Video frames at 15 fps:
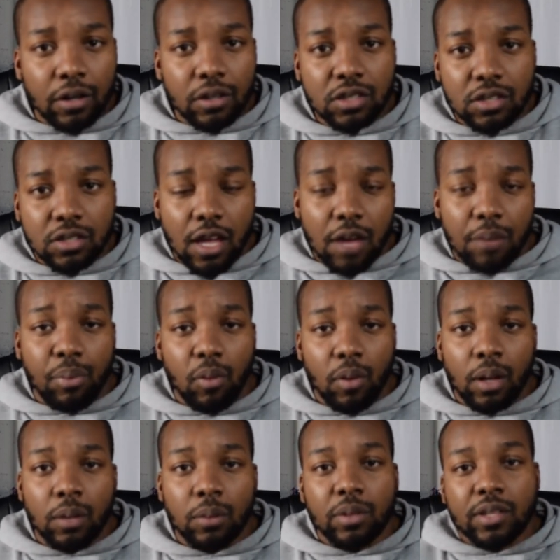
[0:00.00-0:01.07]
standpoint,
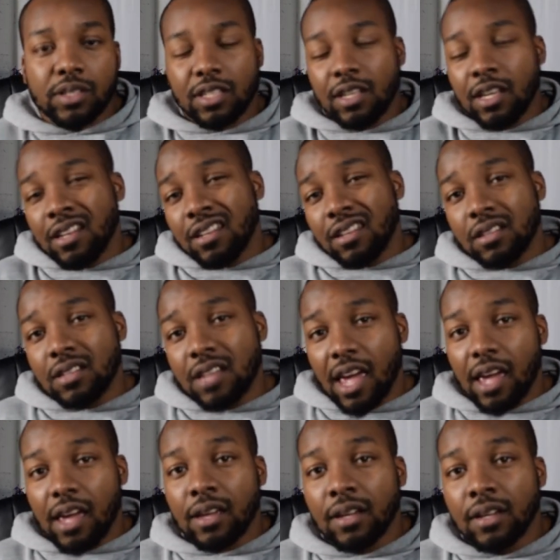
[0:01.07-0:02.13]
because at the end of the
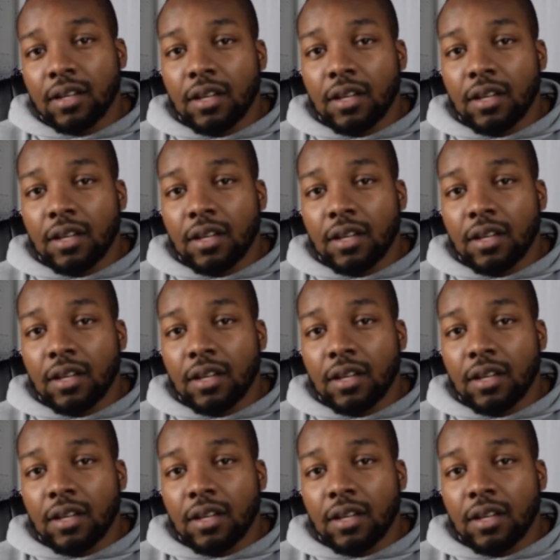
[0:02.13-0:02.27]
day,